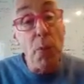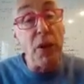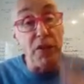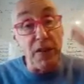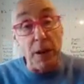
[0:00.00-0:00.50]

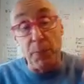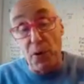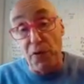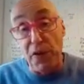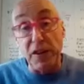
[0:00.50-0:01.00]
but it's not
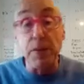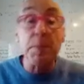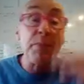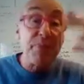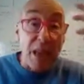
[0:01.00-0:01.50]

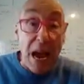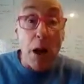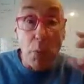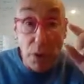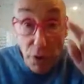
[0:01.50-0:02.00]
perfect.
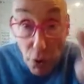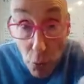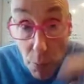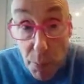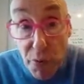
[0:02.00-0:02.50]
How would
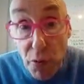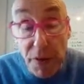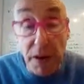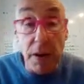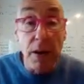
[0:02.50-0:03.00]
you
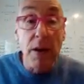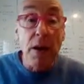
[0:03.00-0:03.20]
improve it?